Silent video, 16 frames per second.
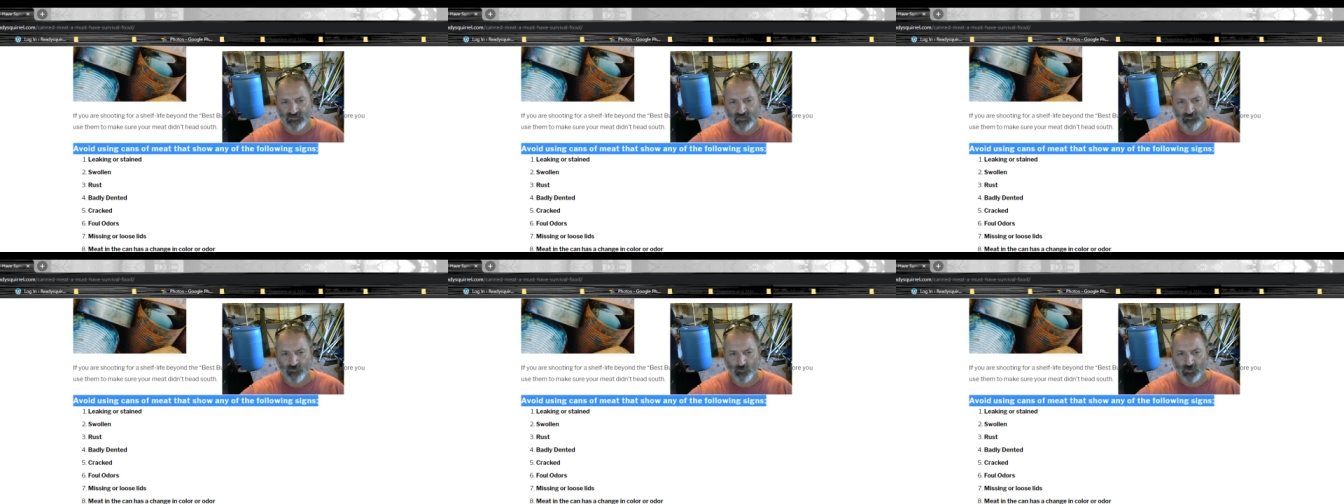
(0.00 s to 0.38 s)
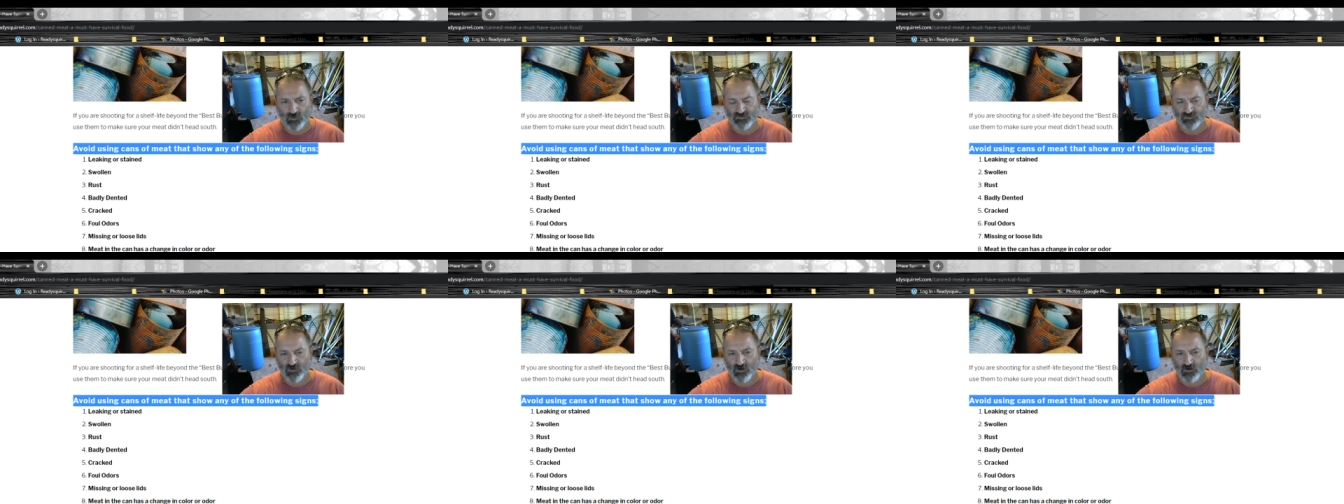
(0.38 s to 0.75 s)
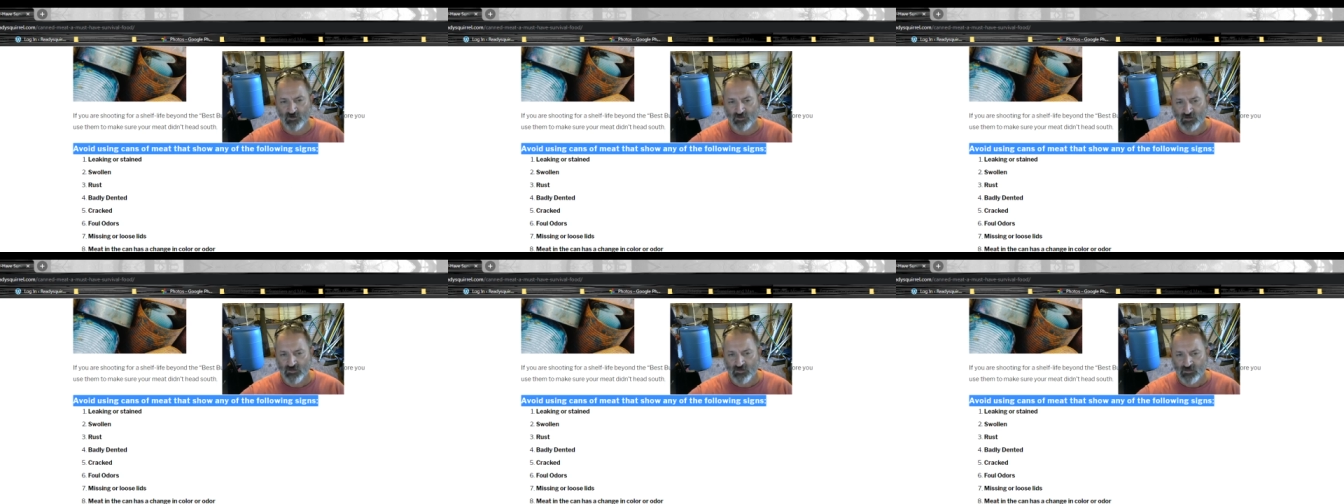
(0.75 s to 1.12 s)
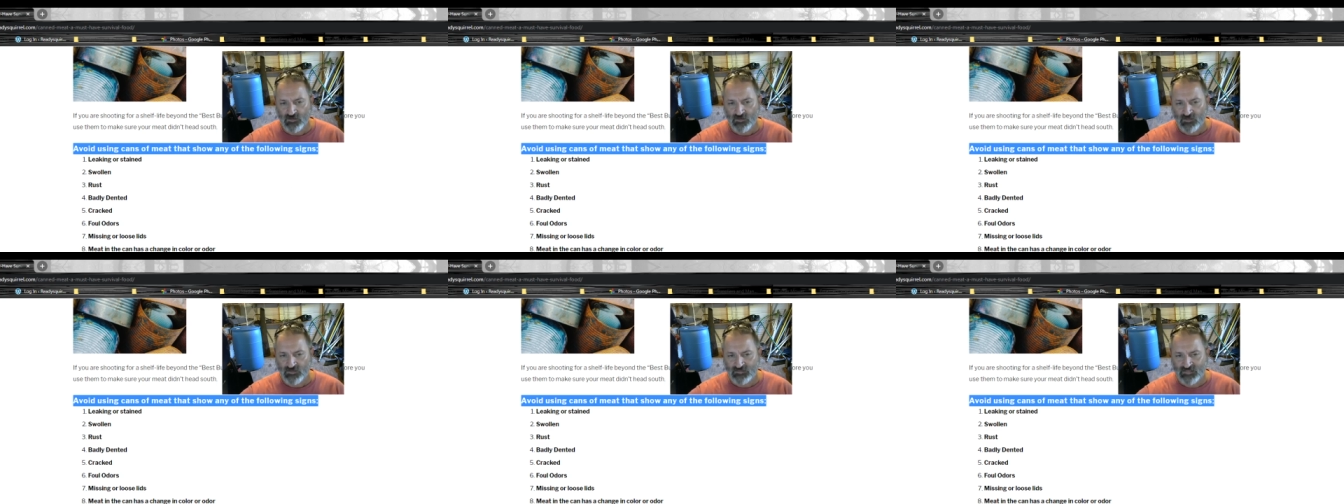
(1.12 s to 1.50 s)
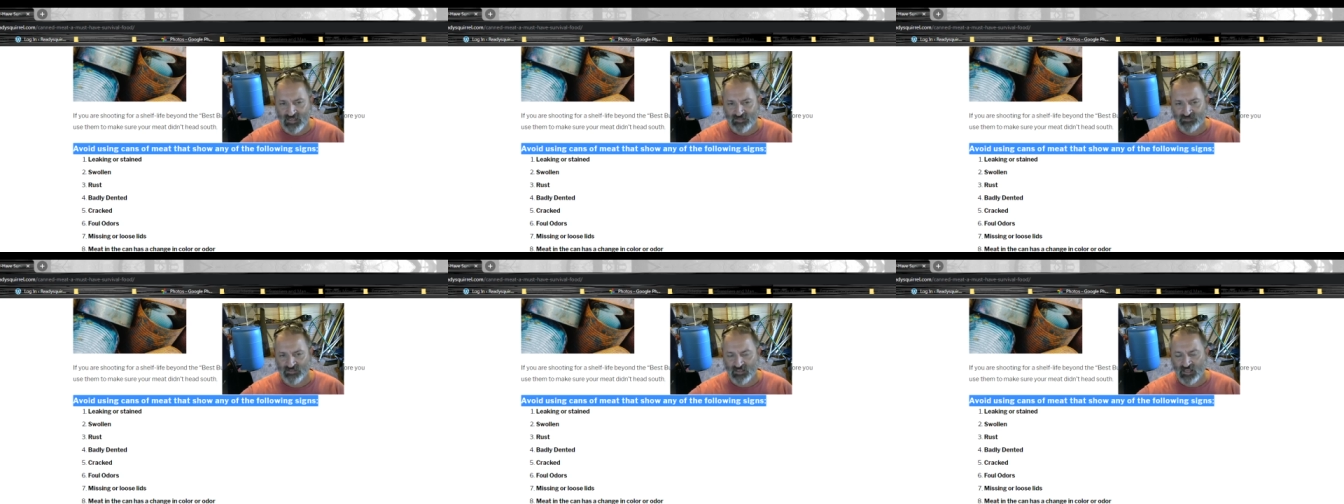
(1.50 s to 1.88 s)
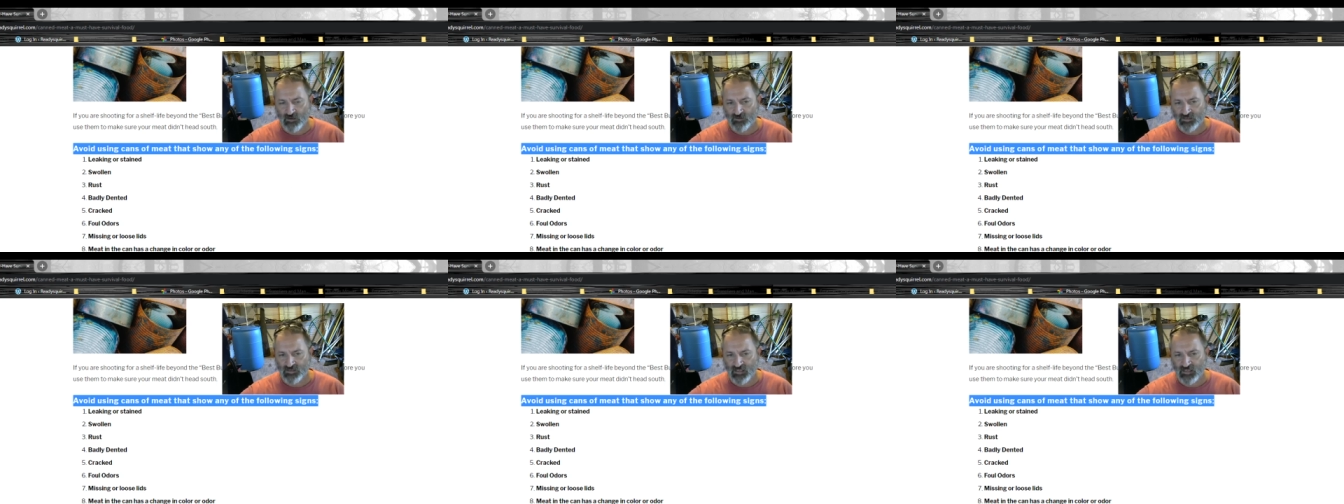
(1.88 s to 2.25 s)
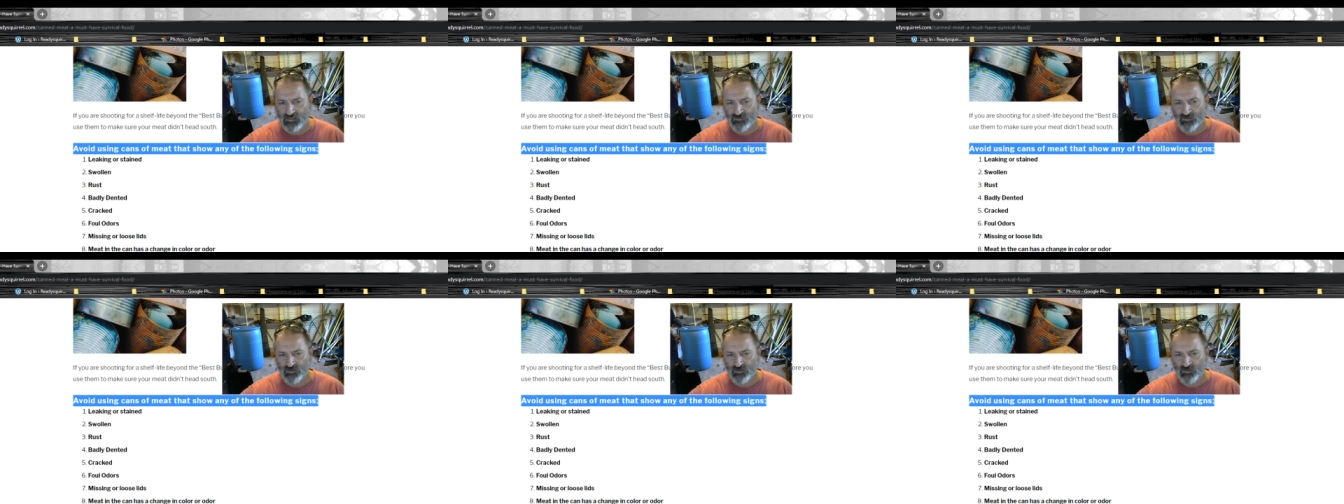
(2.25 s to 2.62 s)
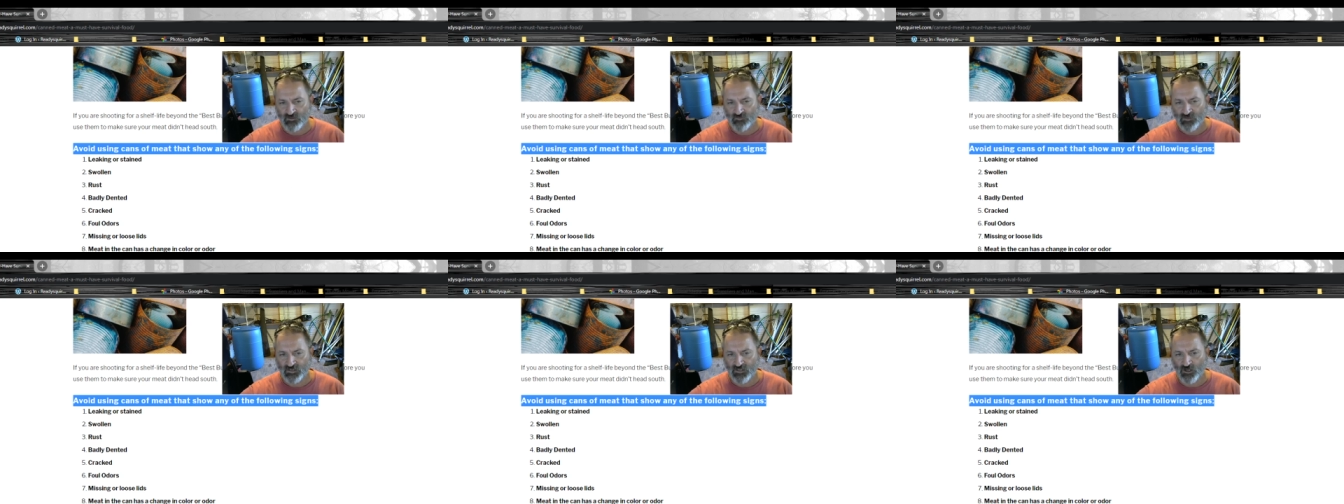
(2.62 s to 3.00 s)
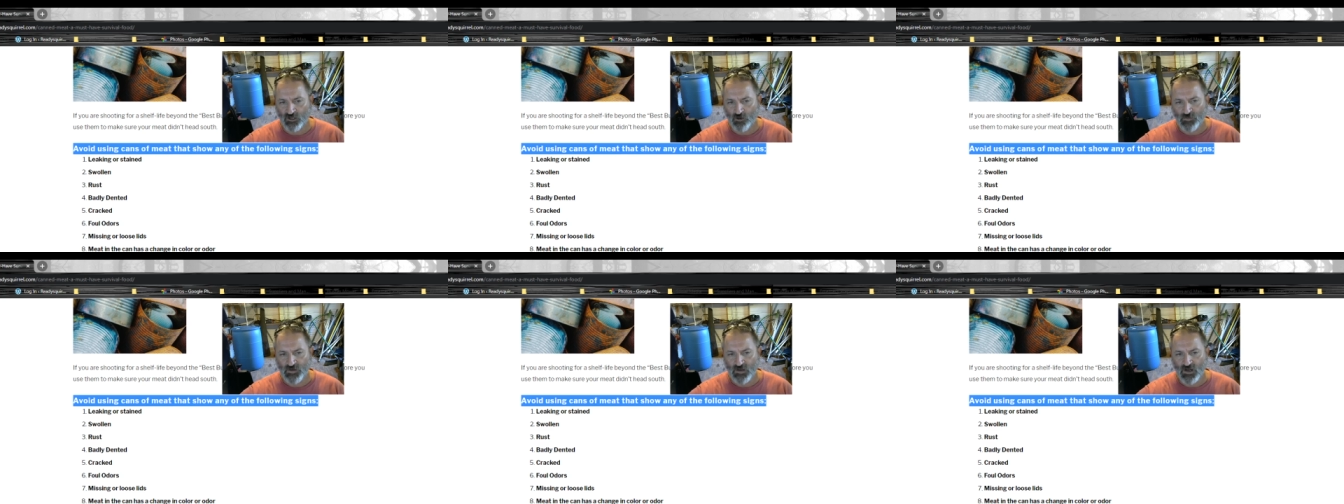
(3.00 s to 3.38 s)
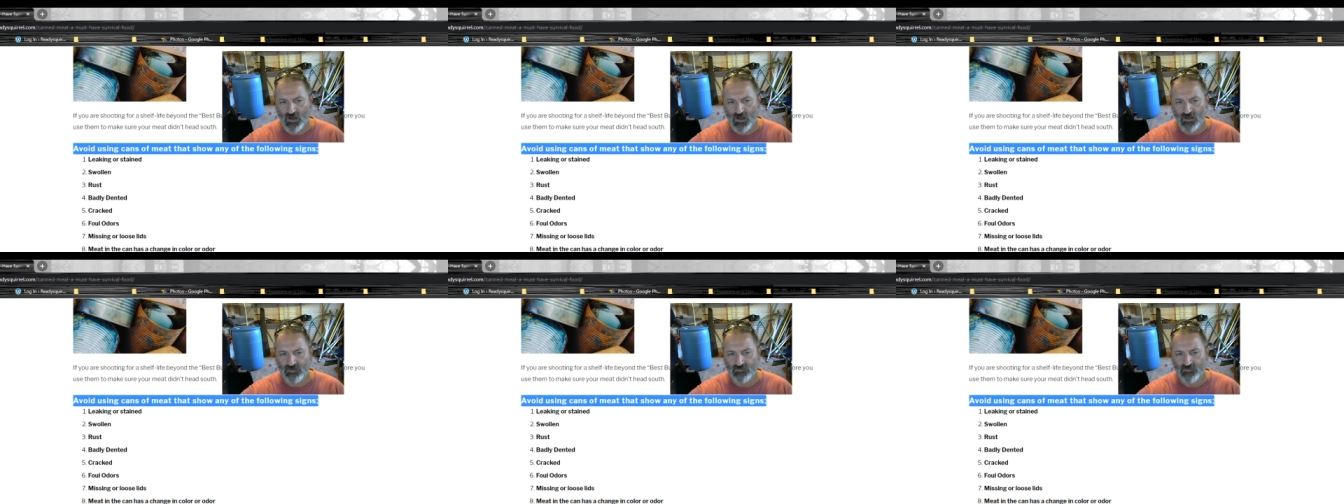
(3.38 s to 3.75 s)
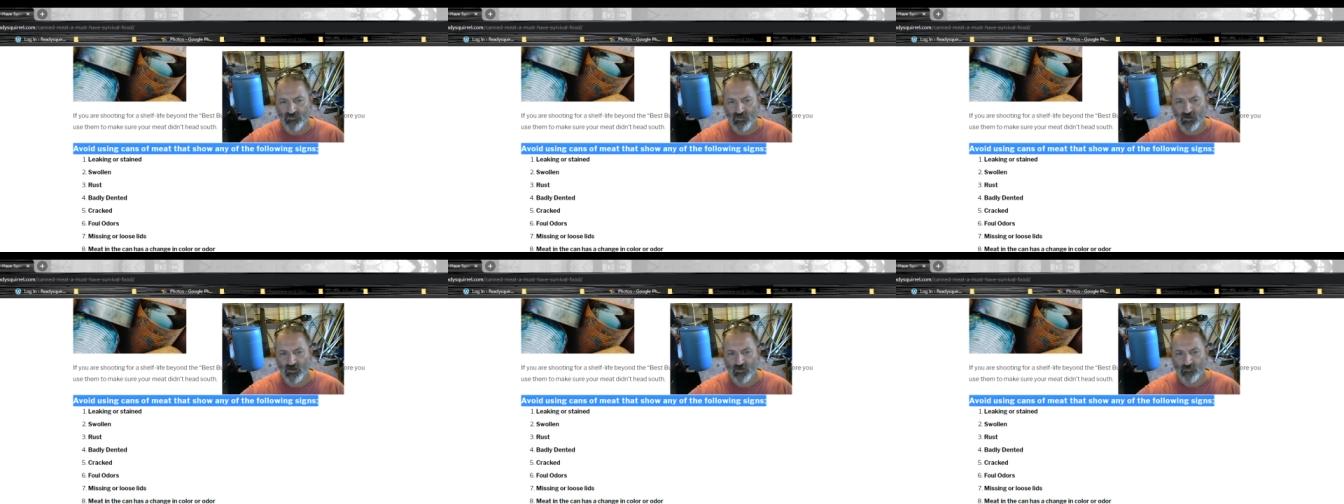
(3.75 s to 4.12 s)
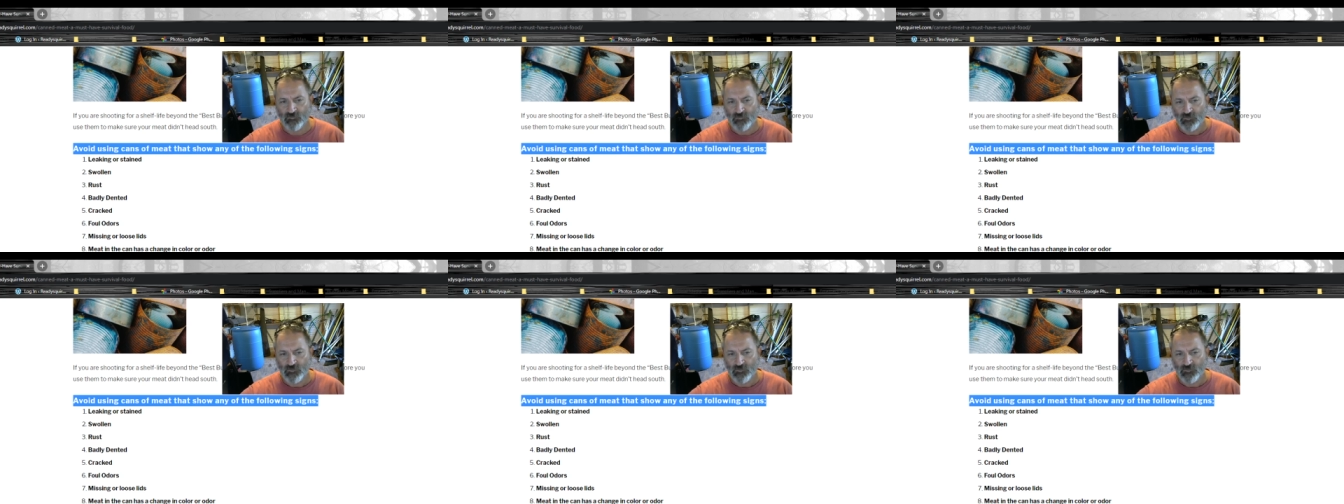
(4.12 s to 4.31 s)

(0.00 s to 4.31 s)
If you want to start testing out cans that are that go beyond the